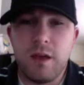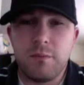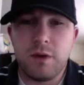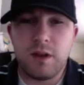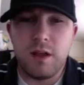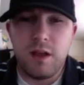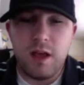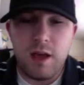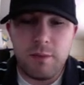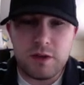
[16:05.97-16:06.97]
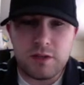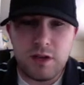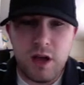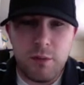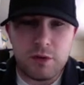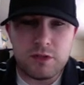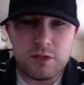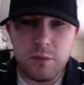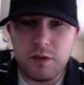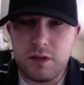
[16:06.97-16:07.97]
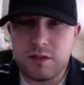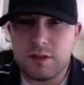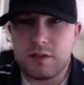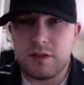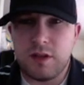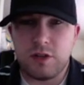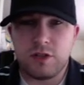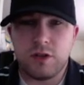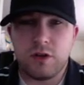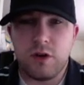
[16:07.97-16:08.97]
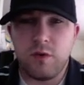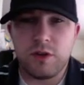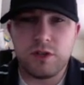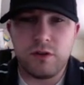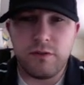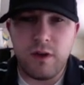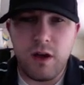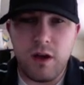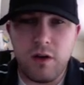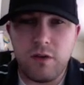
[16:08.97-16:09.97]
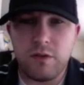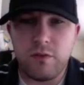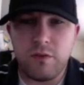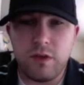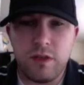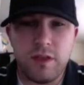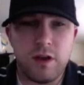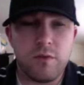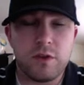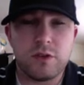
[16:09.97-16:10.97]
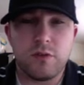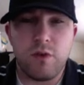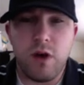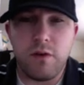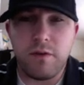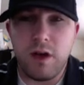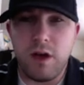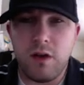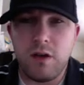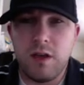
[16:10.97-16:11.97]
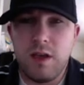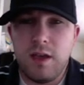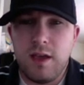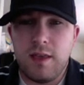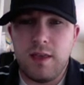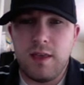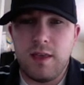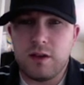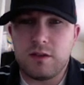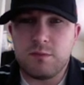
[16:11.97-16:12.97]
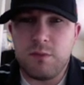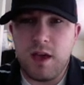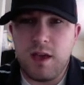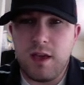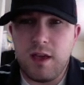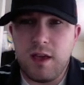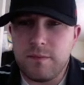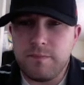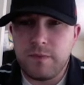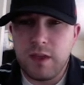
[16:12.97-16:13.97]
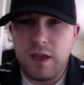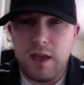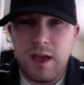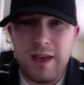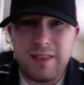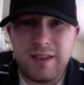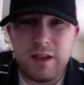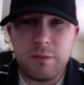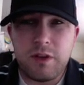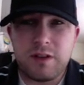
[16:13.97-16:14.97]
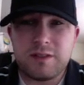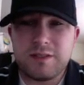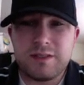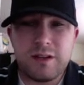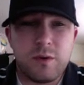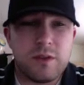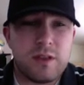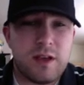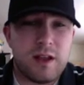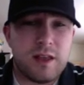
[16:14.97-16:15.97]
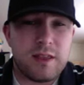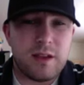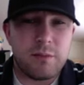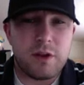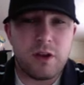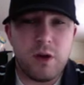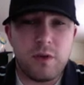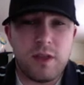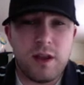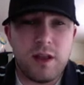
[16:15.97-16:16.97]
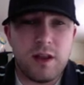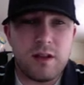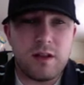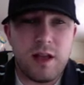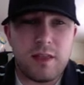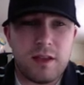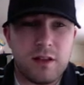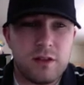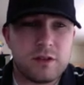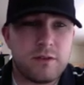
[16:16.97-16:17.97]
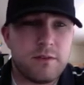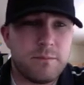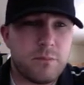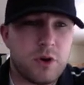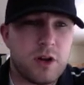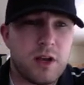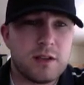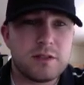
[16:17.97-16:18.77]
But I'm actually almost done with this. There's your original file, the original raw file, and there is my edit. I think I'm going to stick with that. I think I'm going to go with that edit. I think it looks pretty nice.